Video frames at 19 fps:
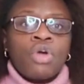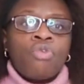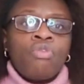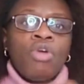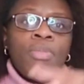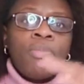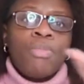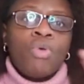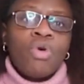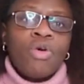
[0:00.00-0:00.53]

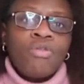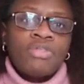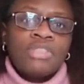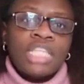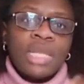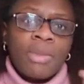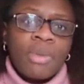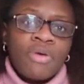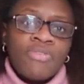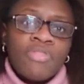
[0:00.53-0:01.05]
remove
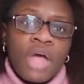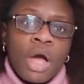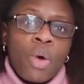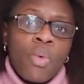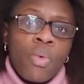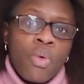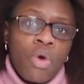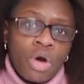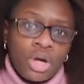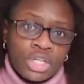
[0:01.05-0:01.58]
some of
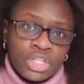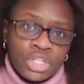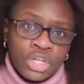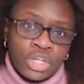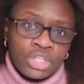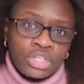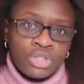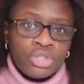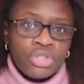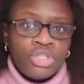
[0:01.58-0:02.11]
that
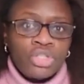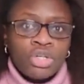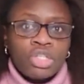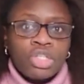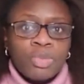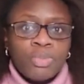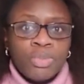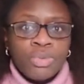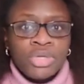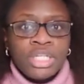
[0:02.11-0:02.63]
water, to
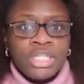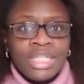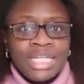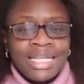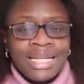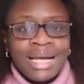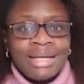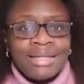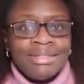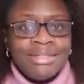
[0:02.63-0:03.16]
just put it
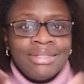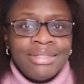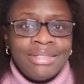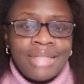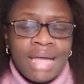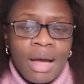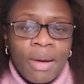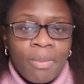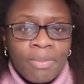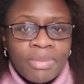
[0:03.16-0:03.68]
in a
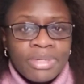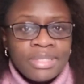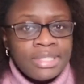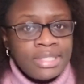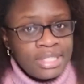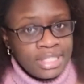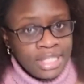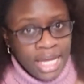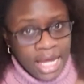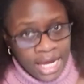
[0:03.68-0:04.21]
damp
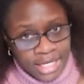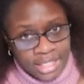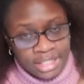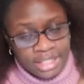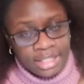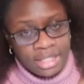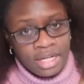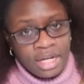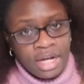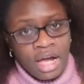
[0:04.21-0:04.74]

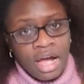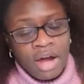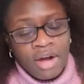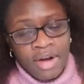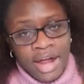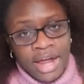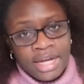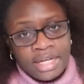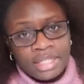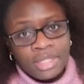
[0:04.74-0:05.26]
state. All
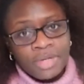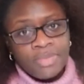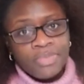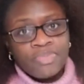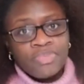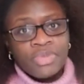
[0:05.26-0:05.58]
right.